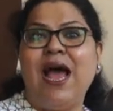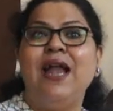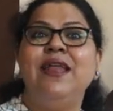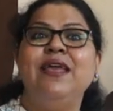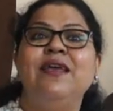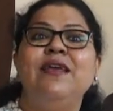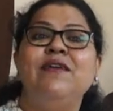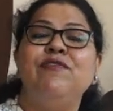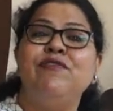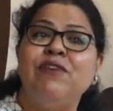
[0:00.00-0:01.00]
And
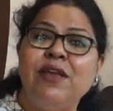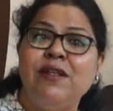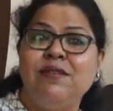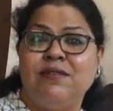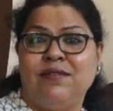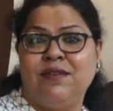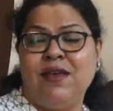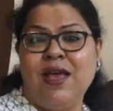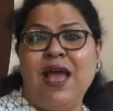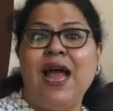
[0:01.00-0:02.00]
he feels
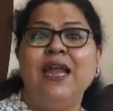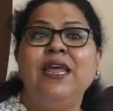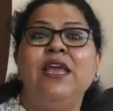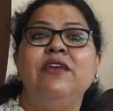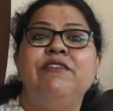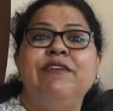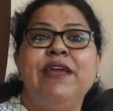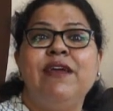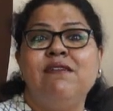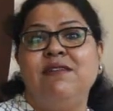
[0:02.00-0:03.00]
and he
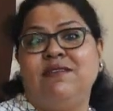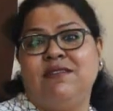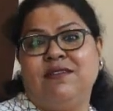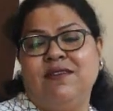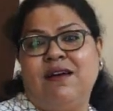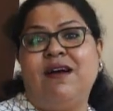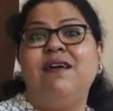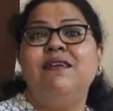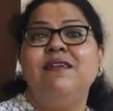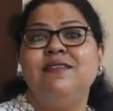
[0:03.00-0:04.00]
yields
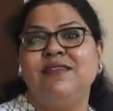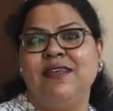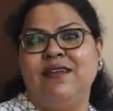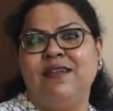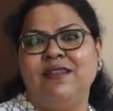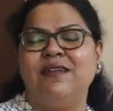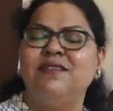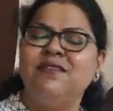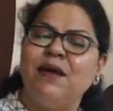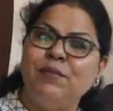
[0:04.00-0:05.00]
earnestly that
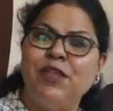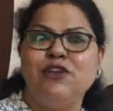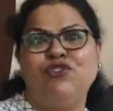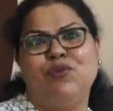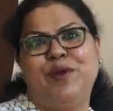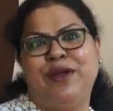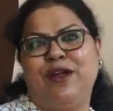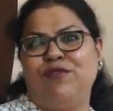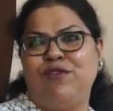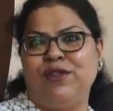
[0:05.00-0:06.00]
something should be
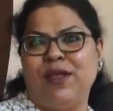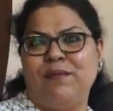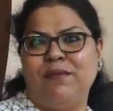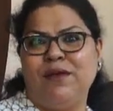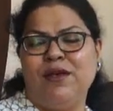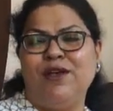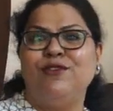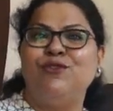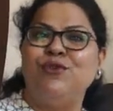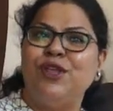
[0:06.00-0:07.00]
done for them.
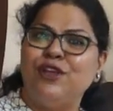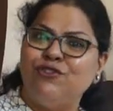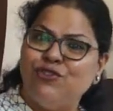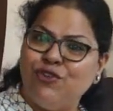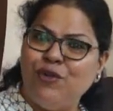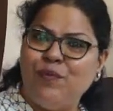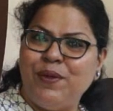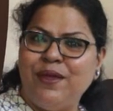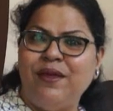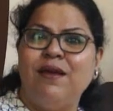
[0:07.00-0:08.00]
So they should
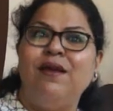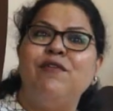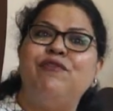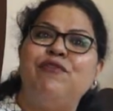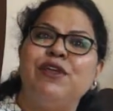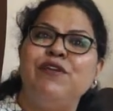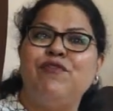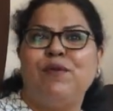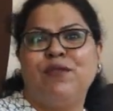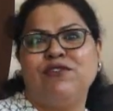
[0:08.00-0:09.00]
be free
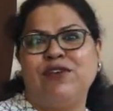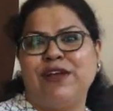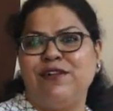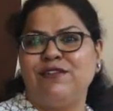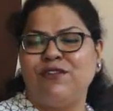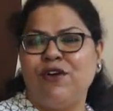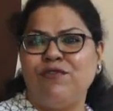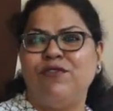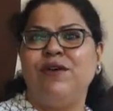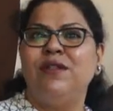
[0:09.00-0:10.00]
from the shackles
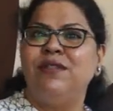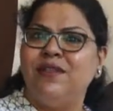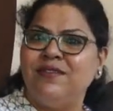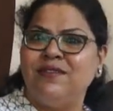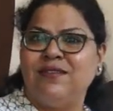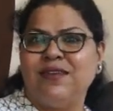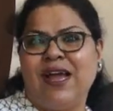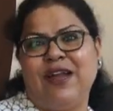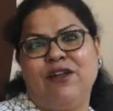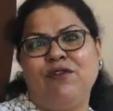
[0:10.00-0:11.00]
of this
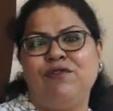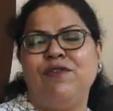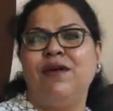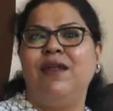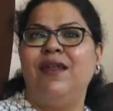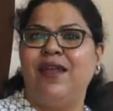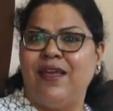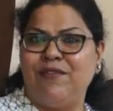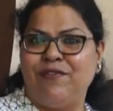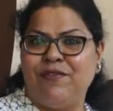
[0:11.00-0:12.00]
kind of
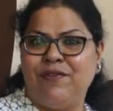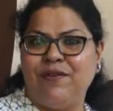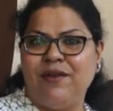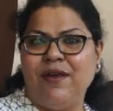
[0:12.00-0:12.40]
life.